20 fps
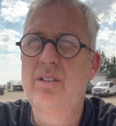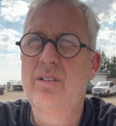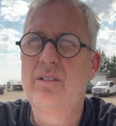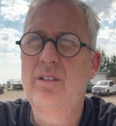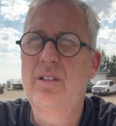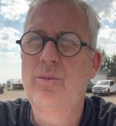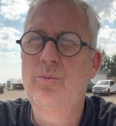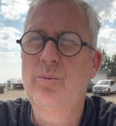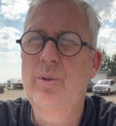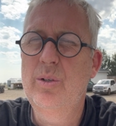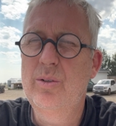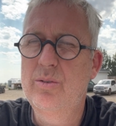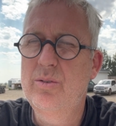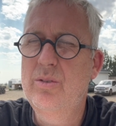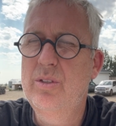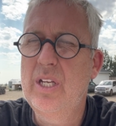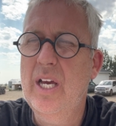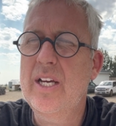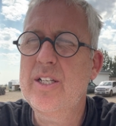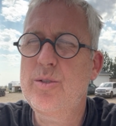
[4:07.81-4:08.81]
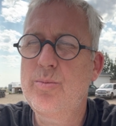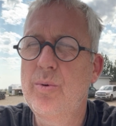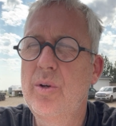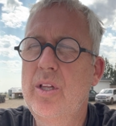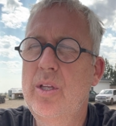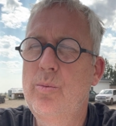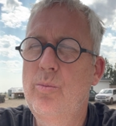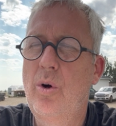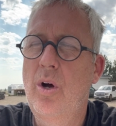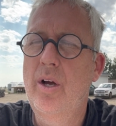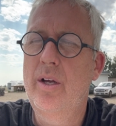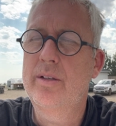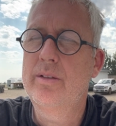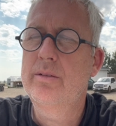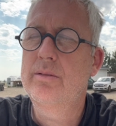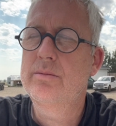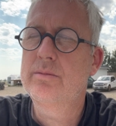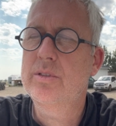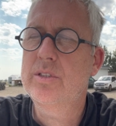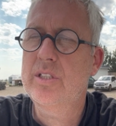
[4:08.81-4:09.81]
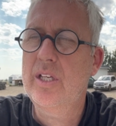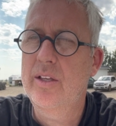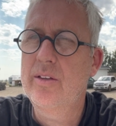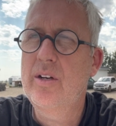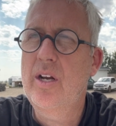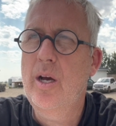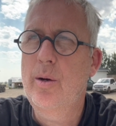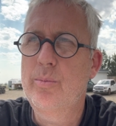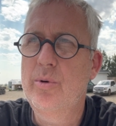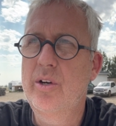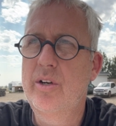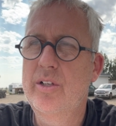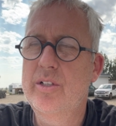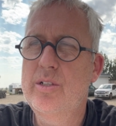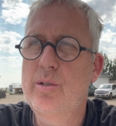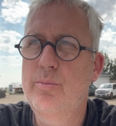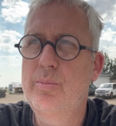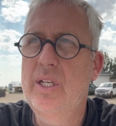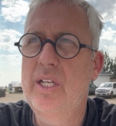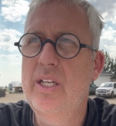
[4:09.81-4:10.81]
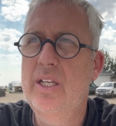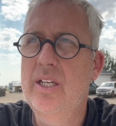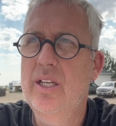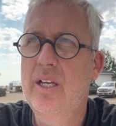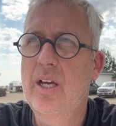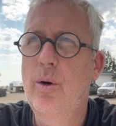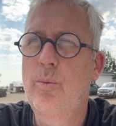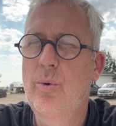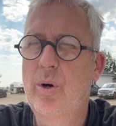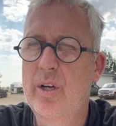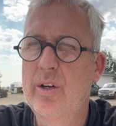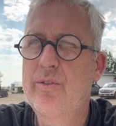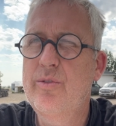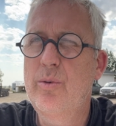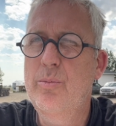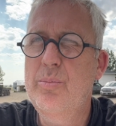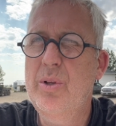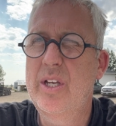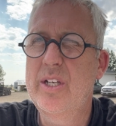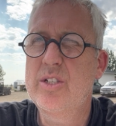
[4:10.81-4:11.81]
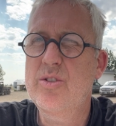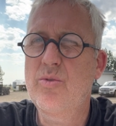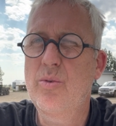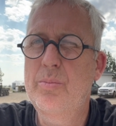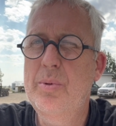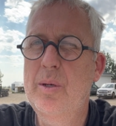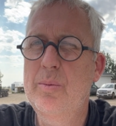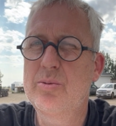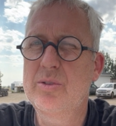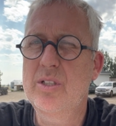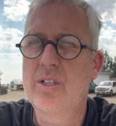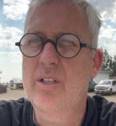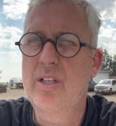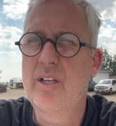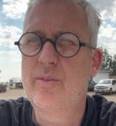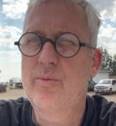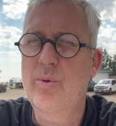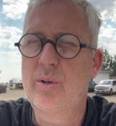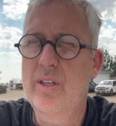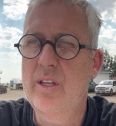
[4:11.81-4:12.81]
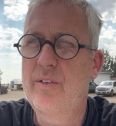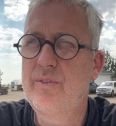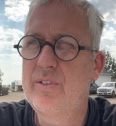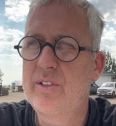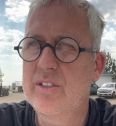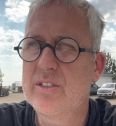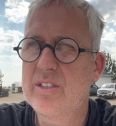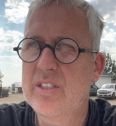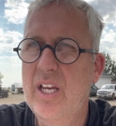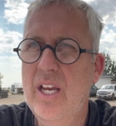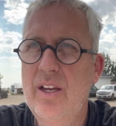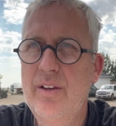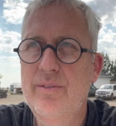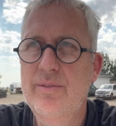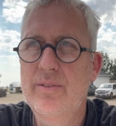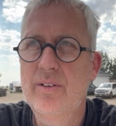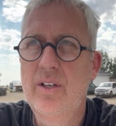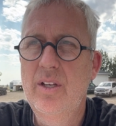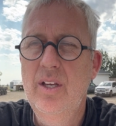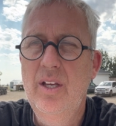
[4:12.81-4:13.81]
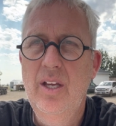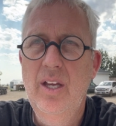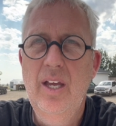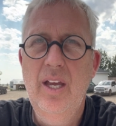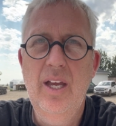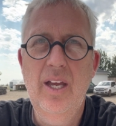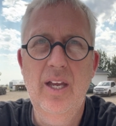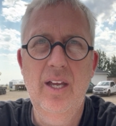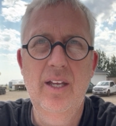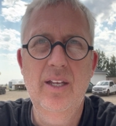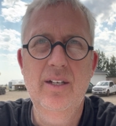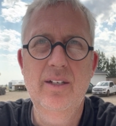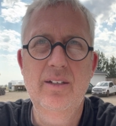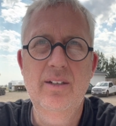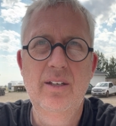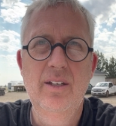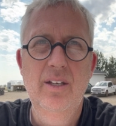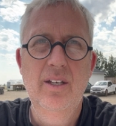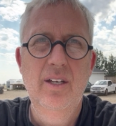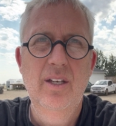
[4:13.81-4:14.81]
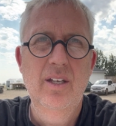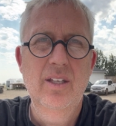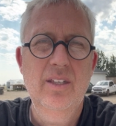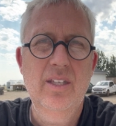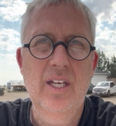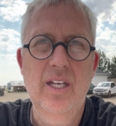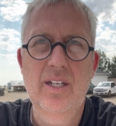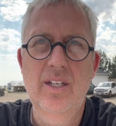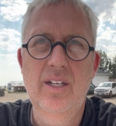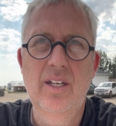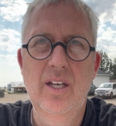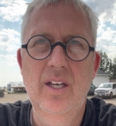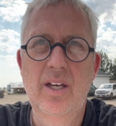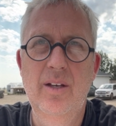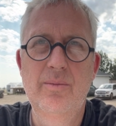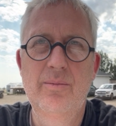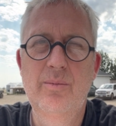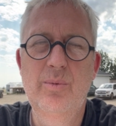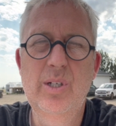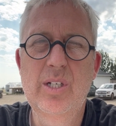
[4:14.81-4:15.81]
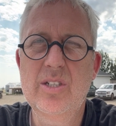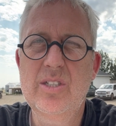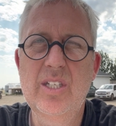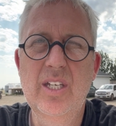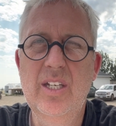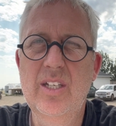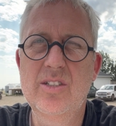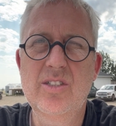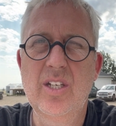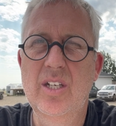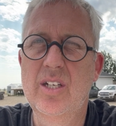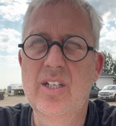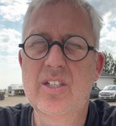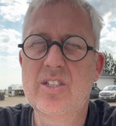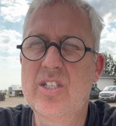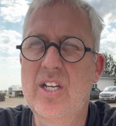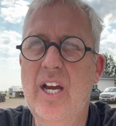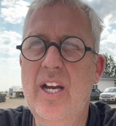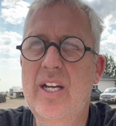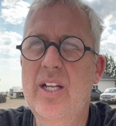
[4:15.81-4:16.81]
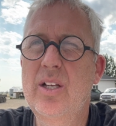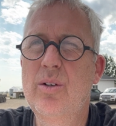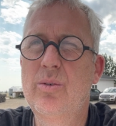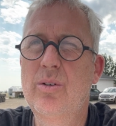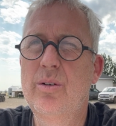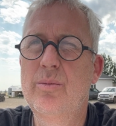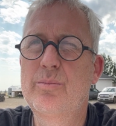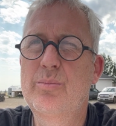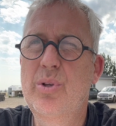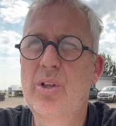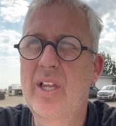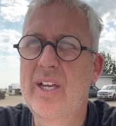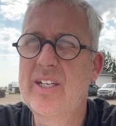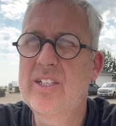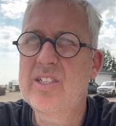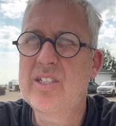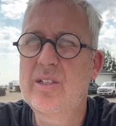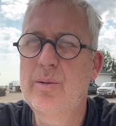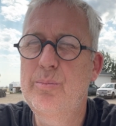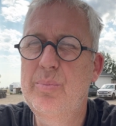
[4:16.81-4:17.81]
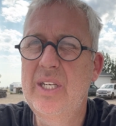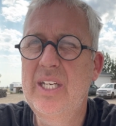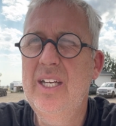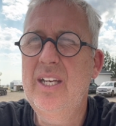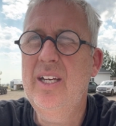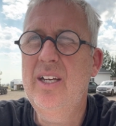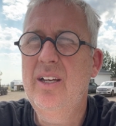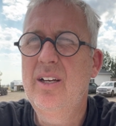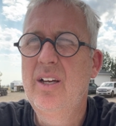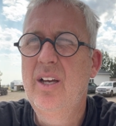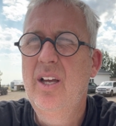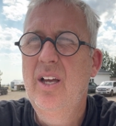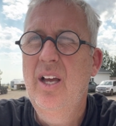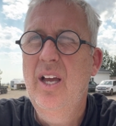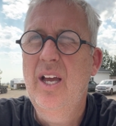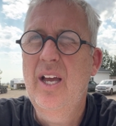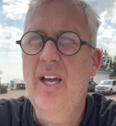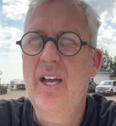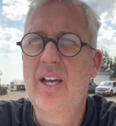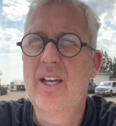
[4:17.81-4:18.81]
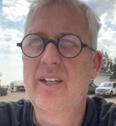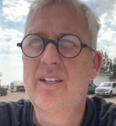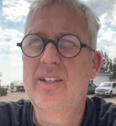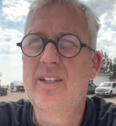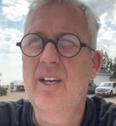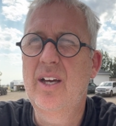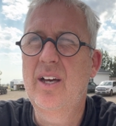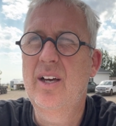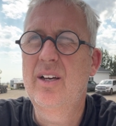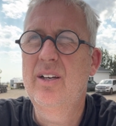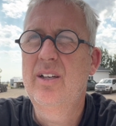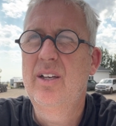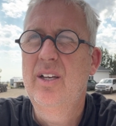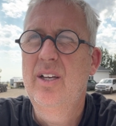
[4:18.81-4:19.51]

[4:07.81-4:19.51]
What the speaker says: we desperately want Southern Alberta to be a wonderful place for people to live where they feel safe, and that we just think it's an exciting place to be, and a